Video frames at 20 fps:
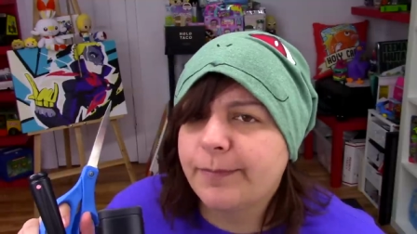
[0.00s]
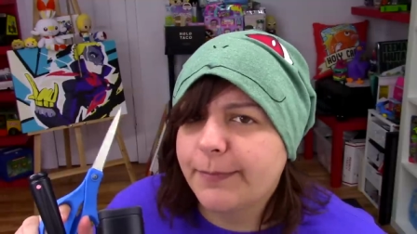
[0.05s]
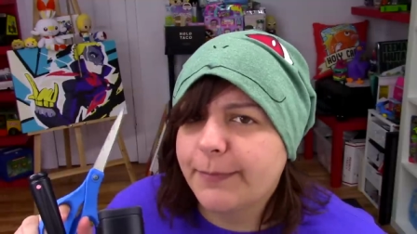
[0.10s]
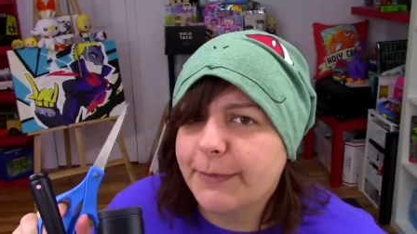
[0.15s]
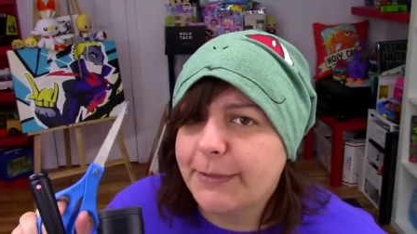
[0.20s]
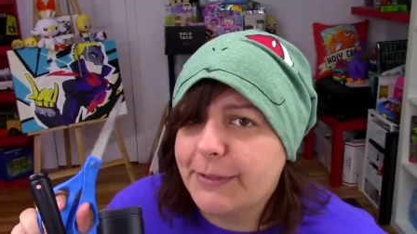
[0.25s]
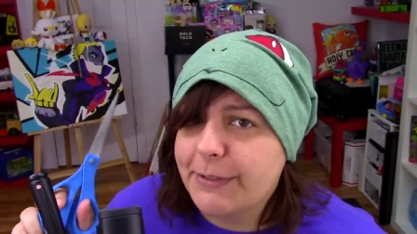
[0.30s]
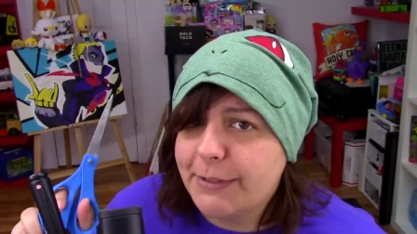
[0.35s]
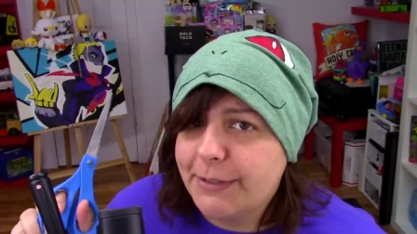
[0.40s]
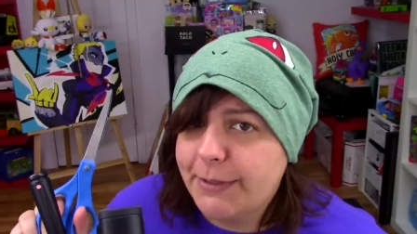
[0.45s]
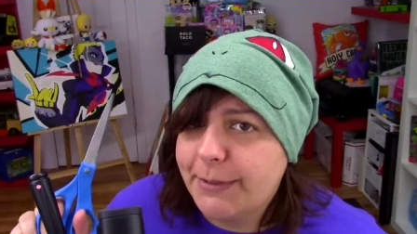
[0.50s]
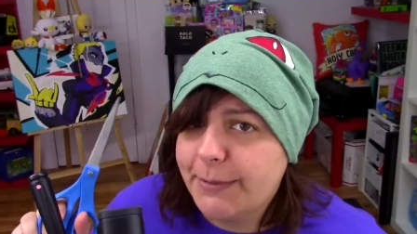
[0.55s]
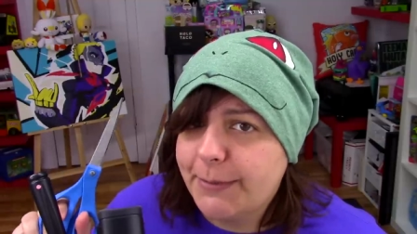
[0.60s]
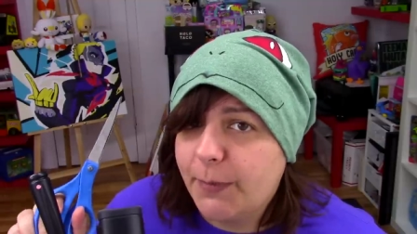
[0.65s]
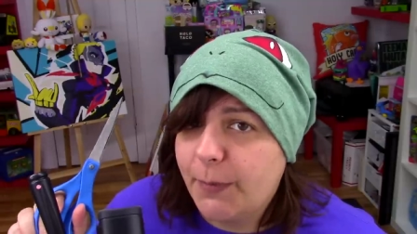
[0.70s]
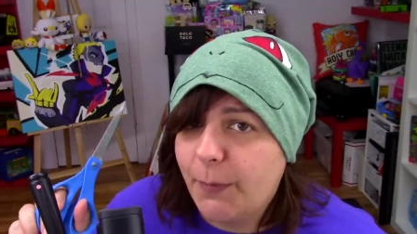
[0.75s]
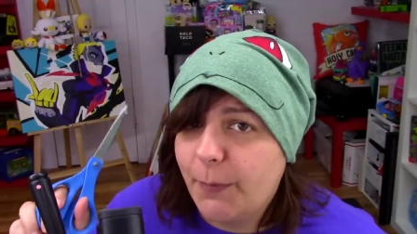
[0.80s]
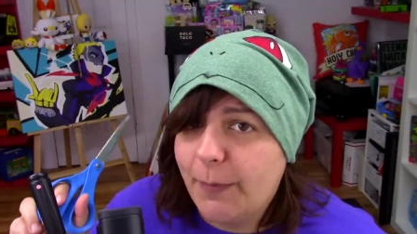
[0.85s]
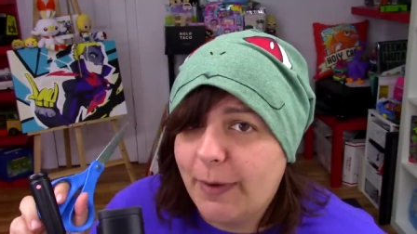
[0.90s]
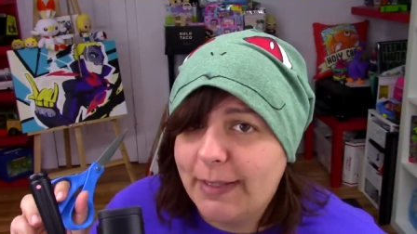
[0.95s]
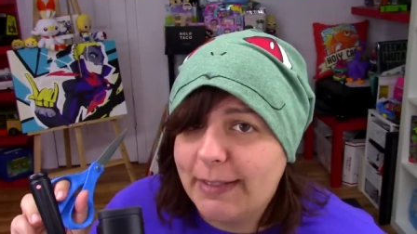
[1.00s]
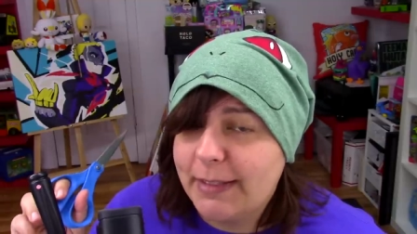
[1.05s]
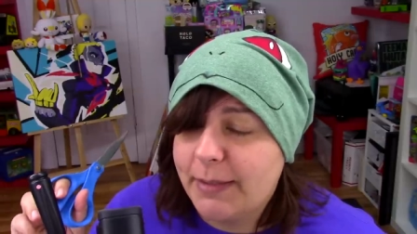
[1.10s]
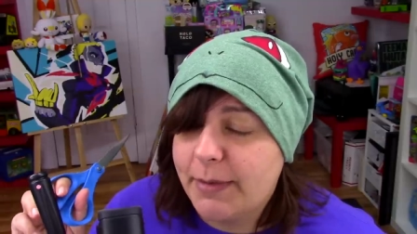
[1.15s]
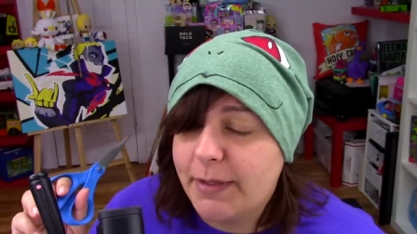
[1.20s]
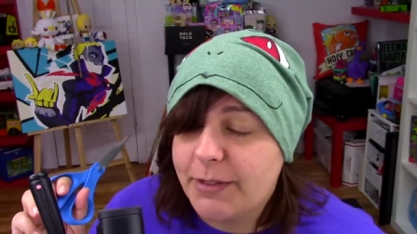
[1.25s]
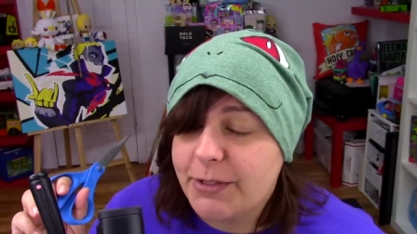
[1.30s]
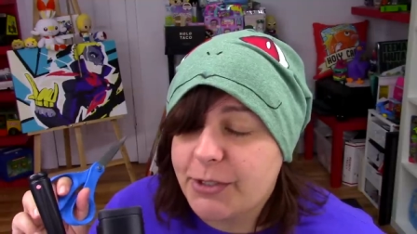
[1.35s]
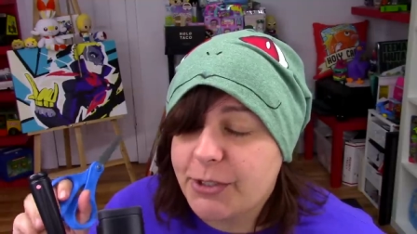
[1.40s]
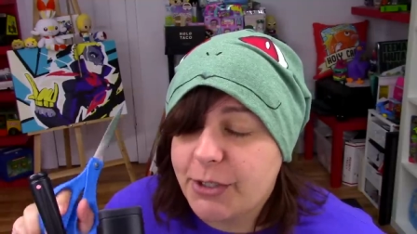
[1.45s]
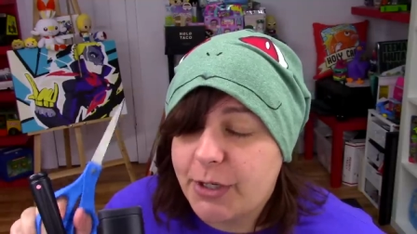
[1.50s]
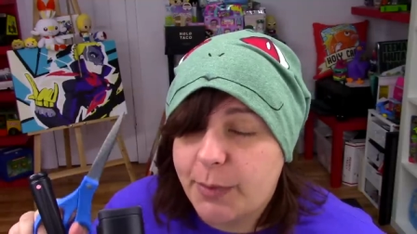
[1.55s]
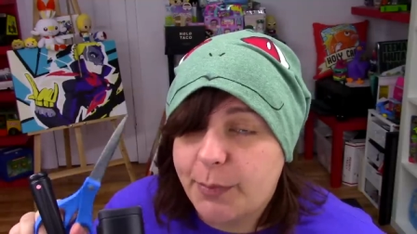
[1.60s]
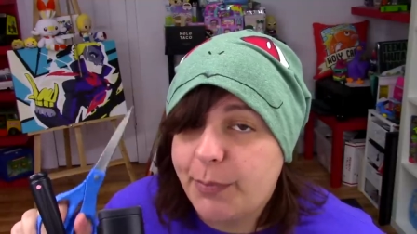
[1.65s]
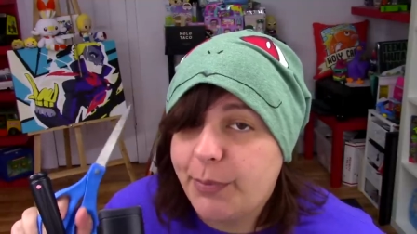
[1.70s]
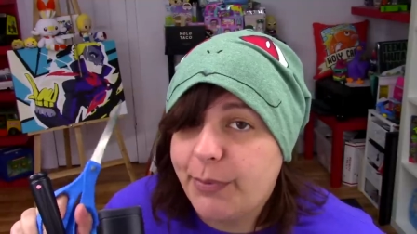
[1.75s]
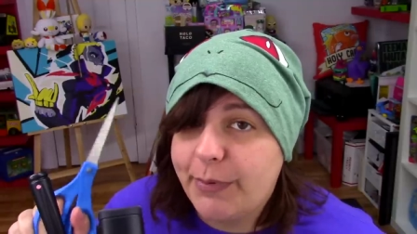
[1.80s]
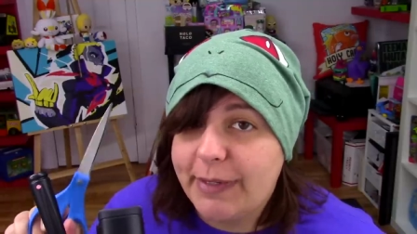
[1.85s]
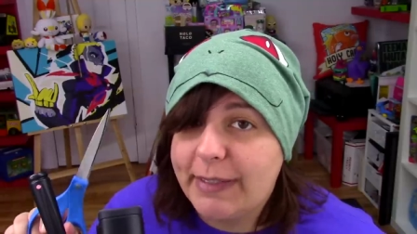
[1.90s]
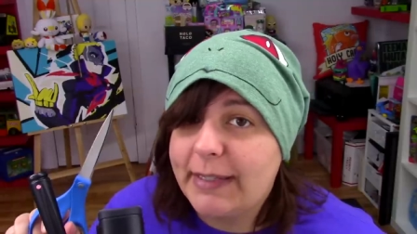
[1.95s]
What'd you do? Why did the sharp
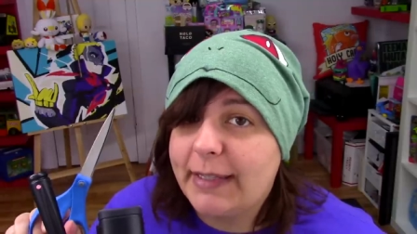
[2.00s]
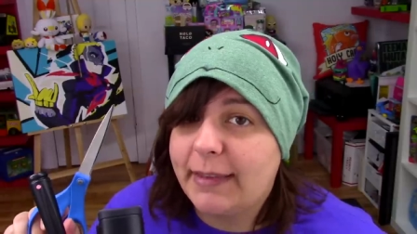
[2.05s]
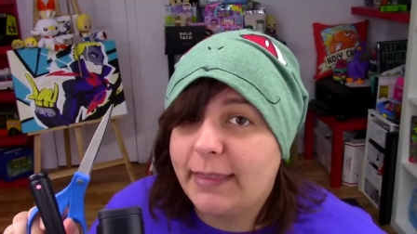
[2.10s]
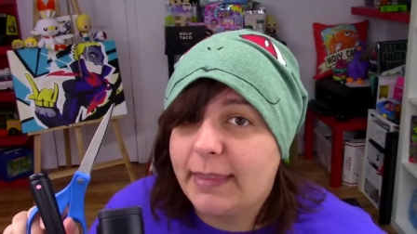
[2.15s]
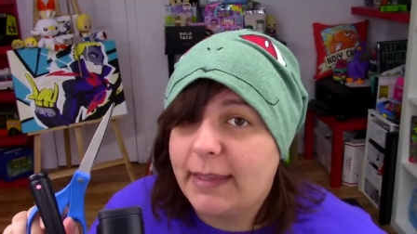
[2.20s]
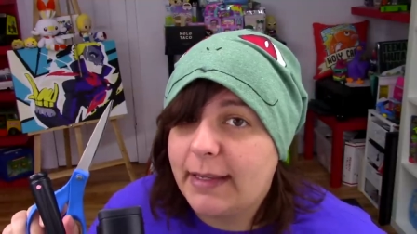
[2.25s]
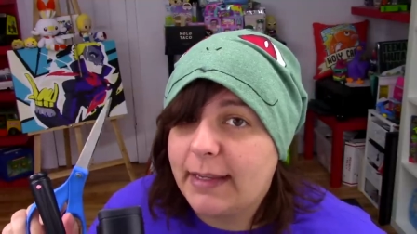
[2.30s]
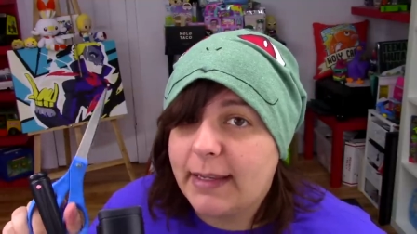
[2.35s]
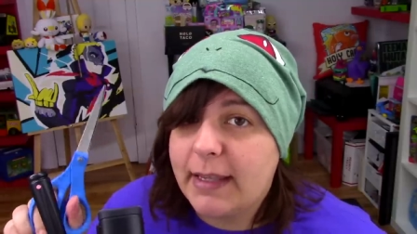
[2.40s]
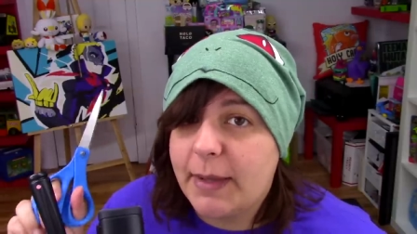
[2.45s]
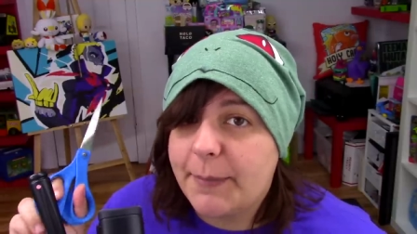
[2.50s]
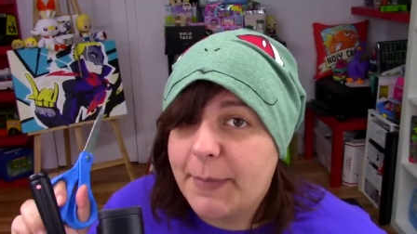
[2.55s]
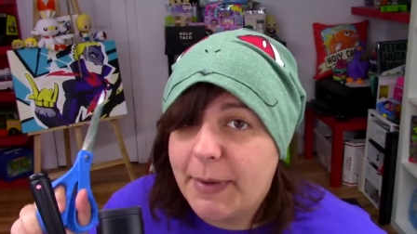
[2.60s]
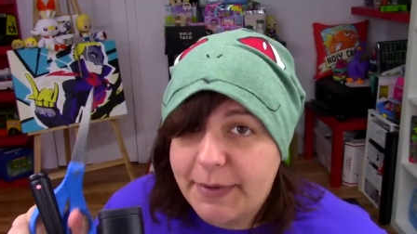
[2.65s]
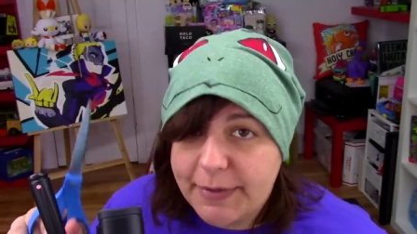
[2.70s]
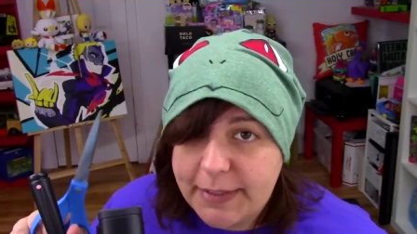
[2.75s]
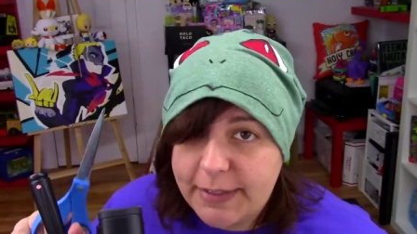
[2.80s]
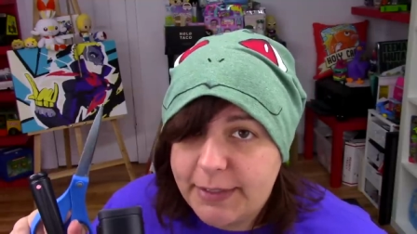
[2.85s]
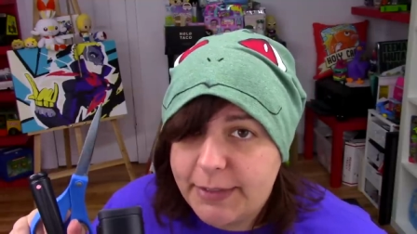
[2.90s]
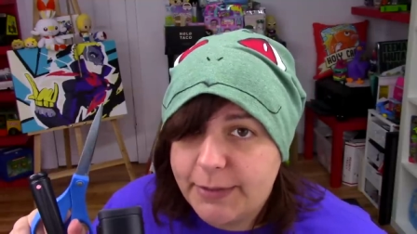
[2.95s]
pointy thing come out at